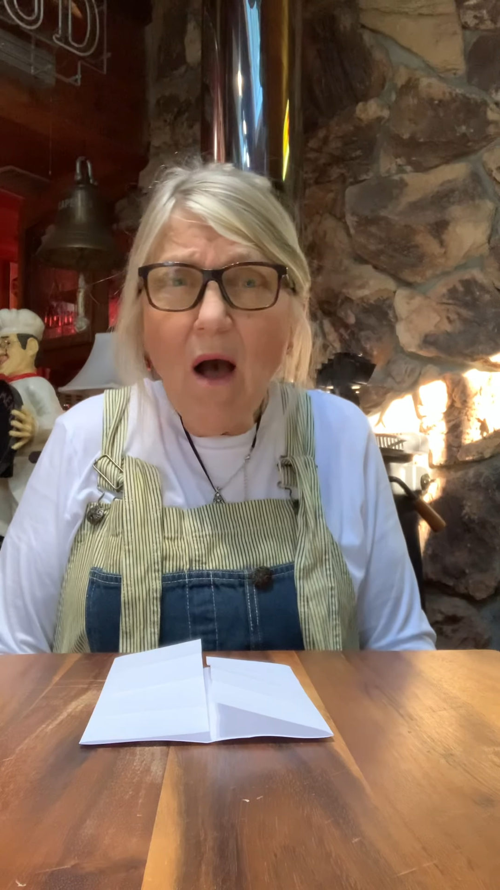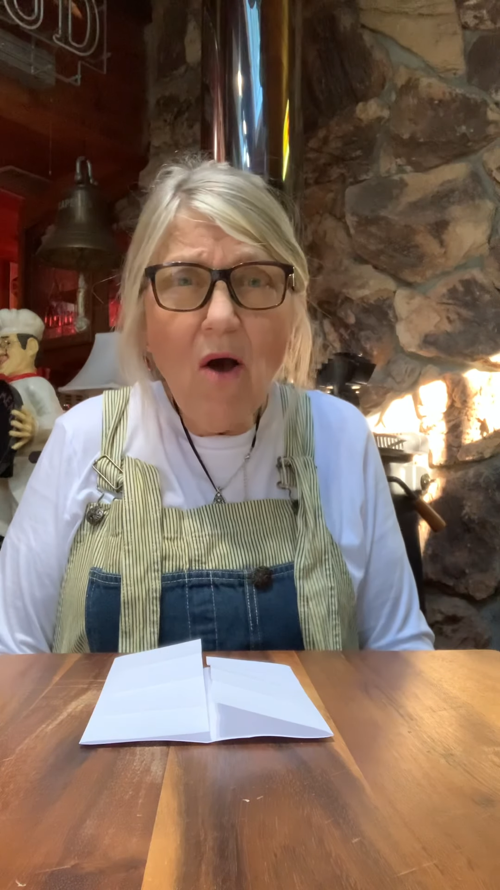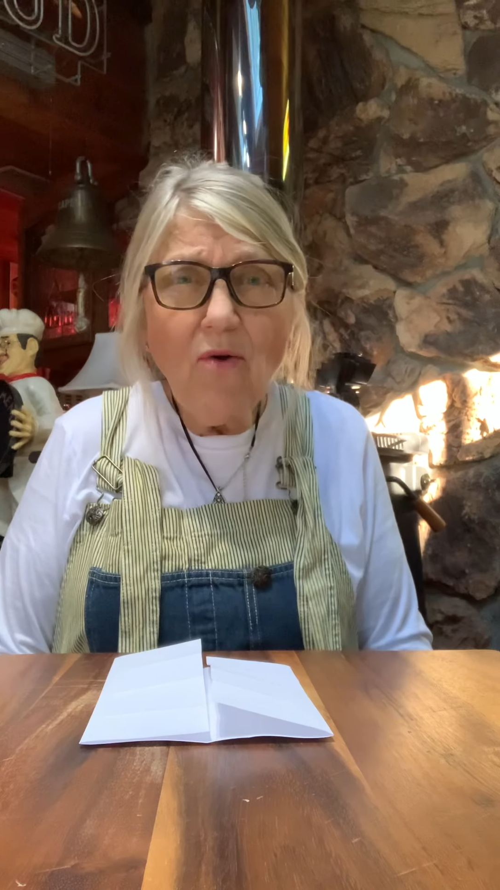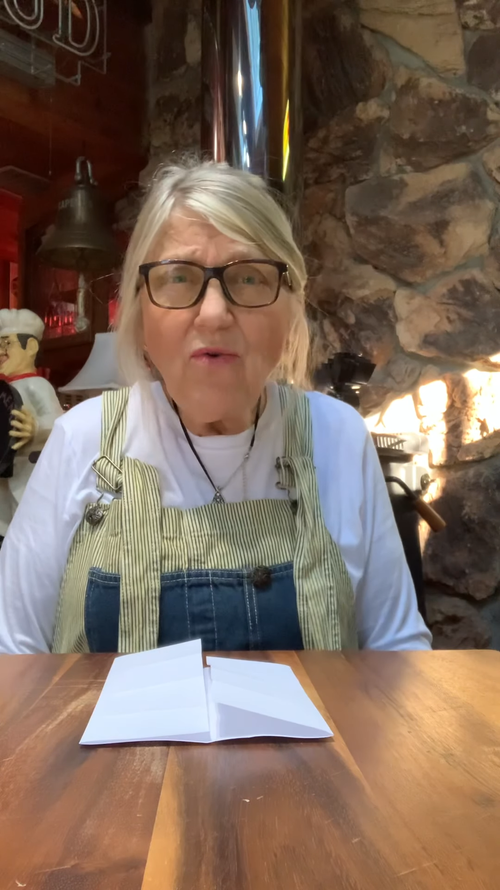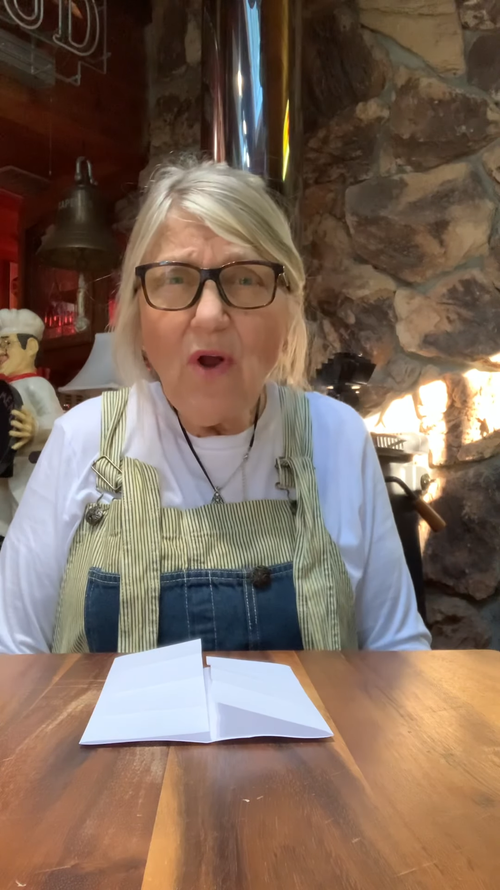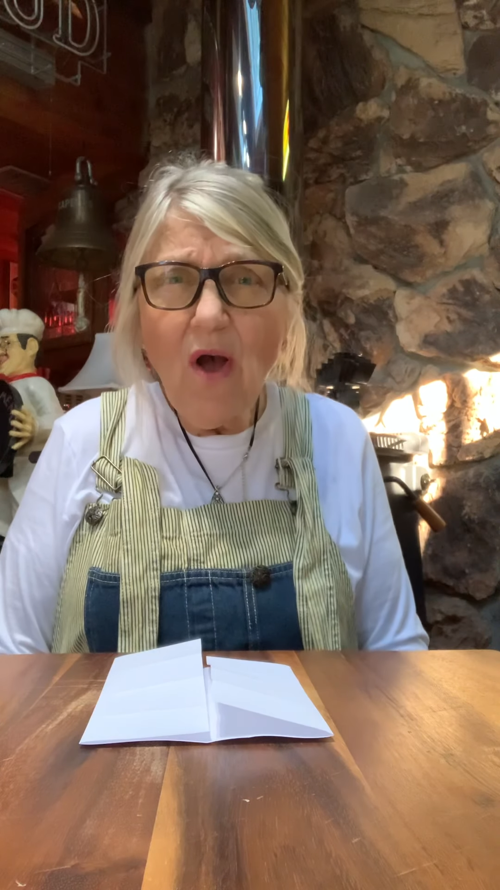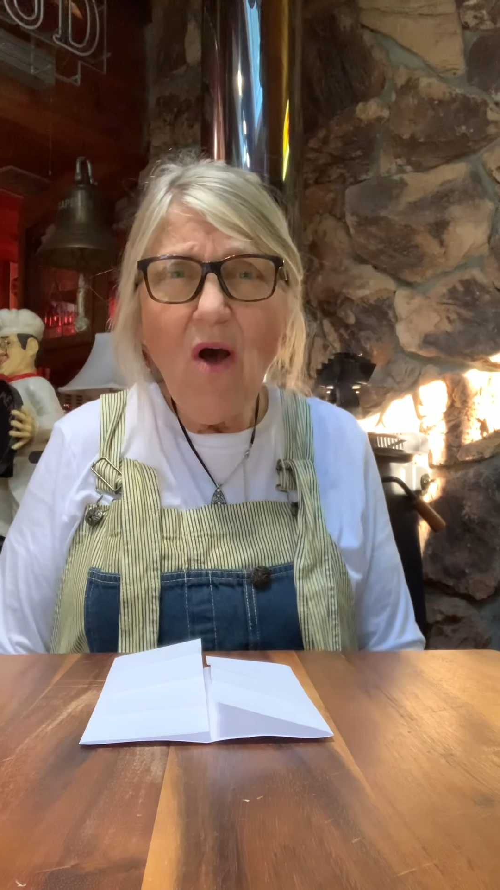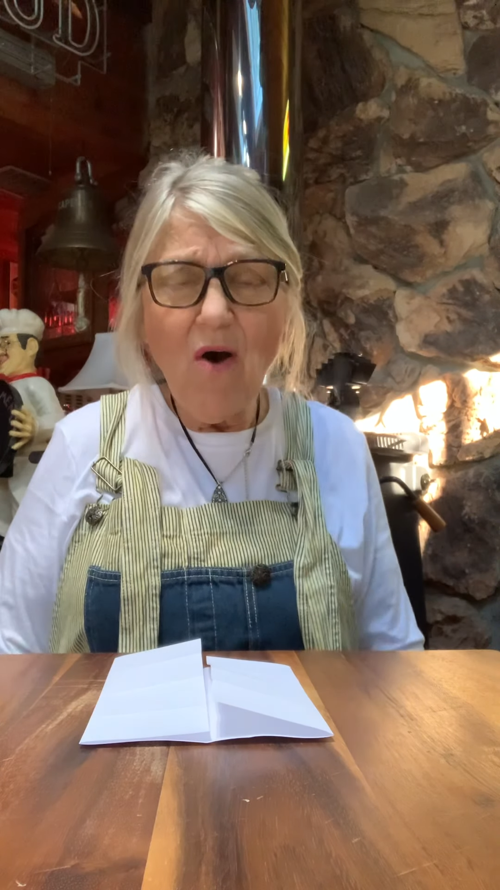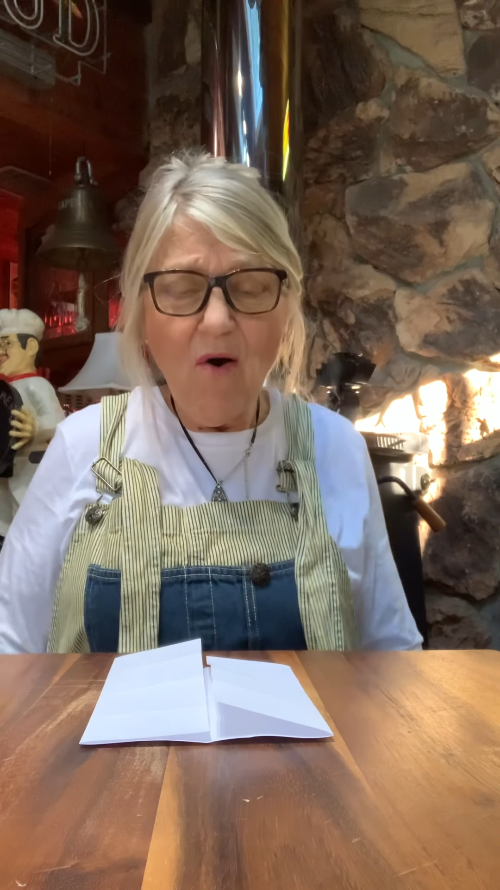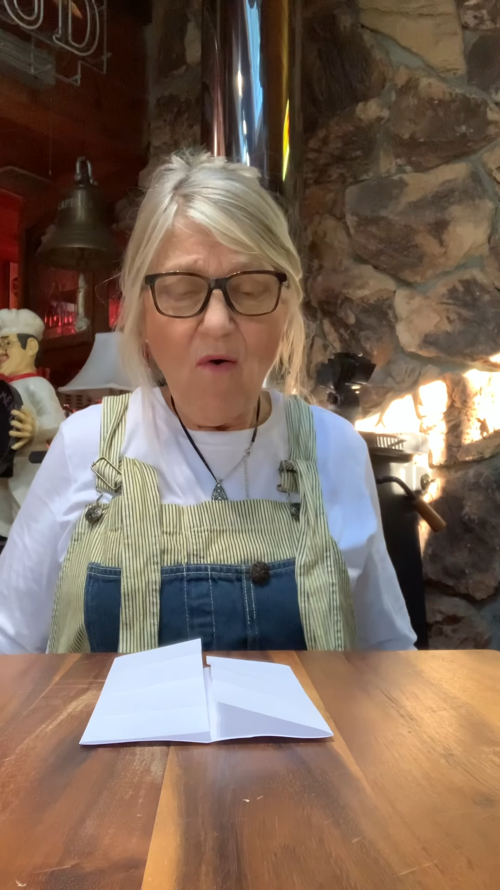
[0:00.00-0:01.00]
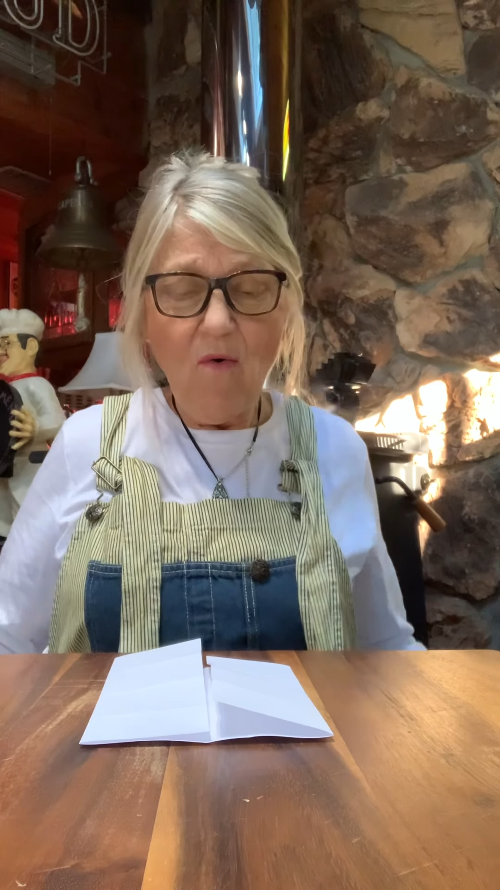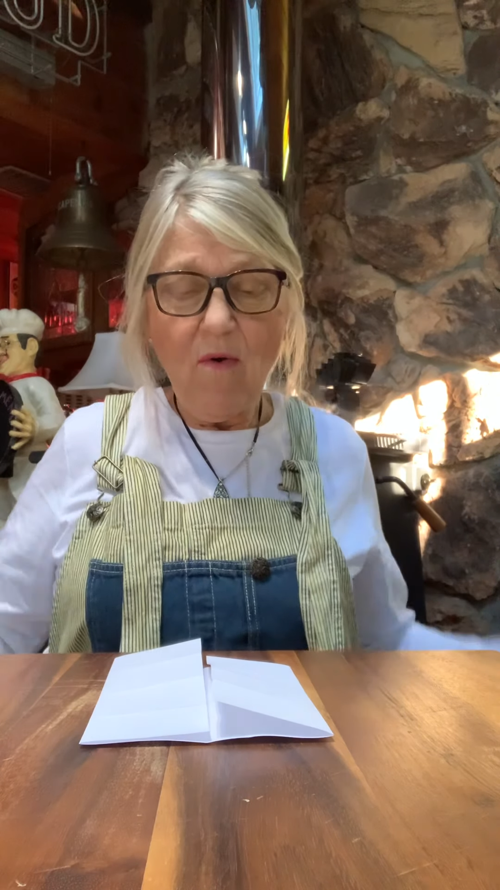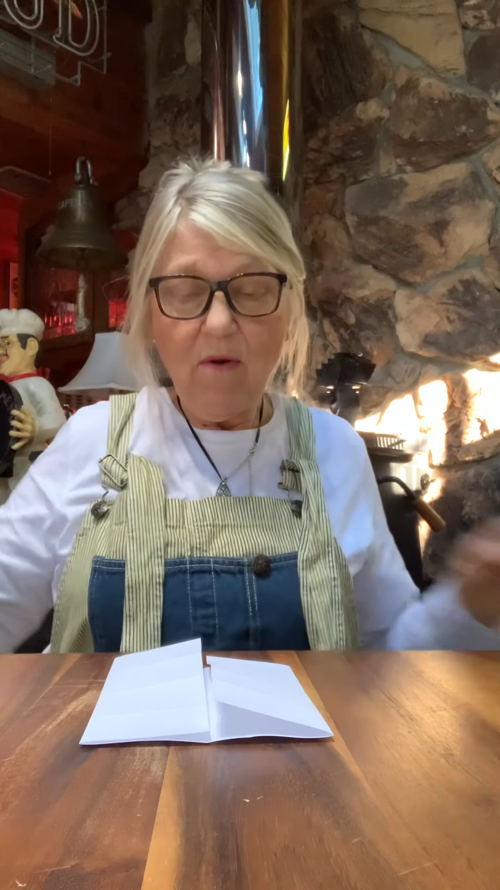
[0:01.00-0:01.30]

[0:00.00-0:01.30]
Oh no.